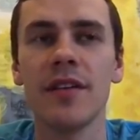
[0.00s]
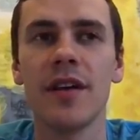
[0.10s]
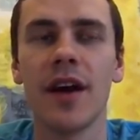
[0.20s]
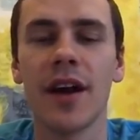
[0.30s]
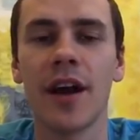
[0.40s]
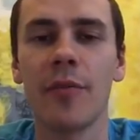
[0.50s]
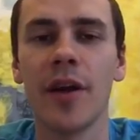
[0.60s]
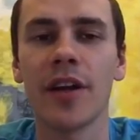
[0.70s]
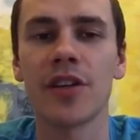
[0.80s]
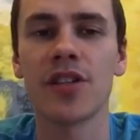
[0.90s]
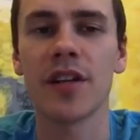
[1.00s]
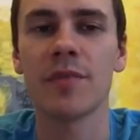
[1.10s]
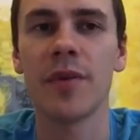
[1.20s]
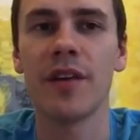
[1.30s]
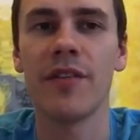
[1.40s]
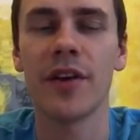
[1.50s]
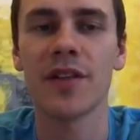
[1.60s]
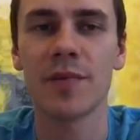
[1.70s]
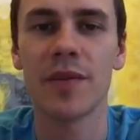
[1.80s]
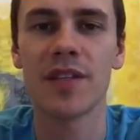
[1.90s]
chiropractic adjustment, a very
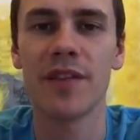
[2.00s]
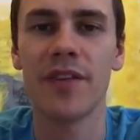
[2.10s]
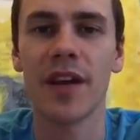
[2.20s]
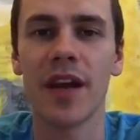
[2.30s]
specific